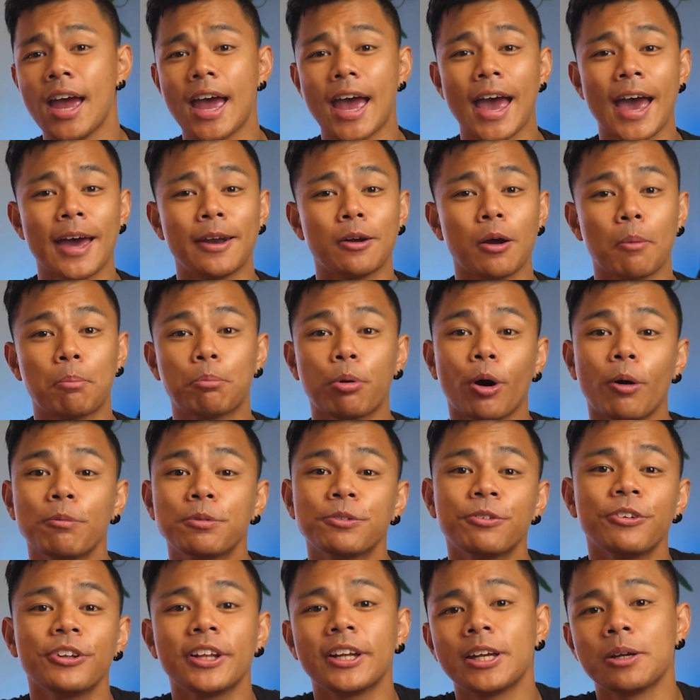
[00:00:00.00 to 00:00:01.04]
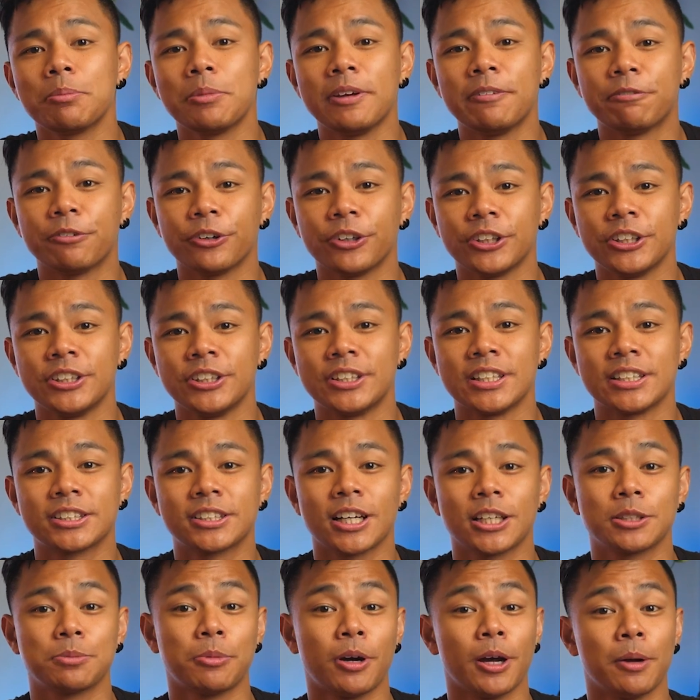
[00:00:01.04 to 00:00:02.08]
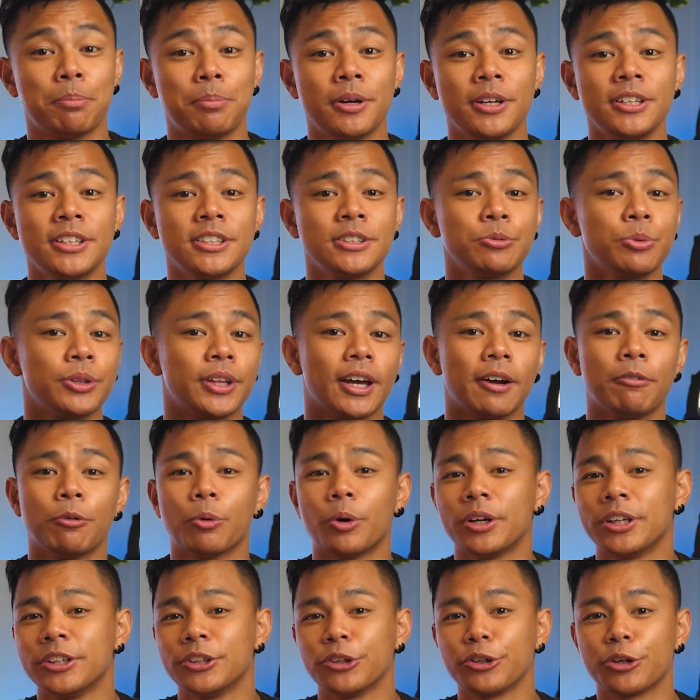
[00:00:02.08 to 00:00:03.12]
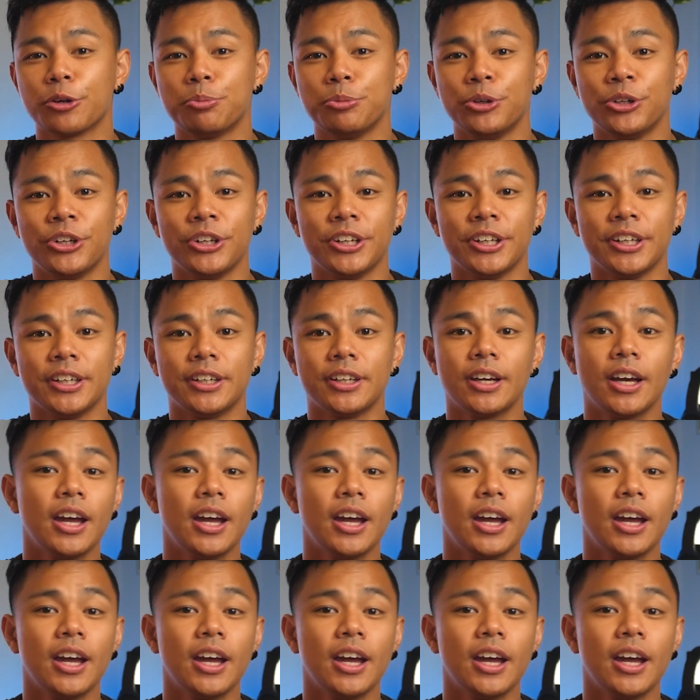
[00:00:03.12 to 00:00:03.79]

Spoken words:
and props for letting me freely discuss my opinions with everyone in the community.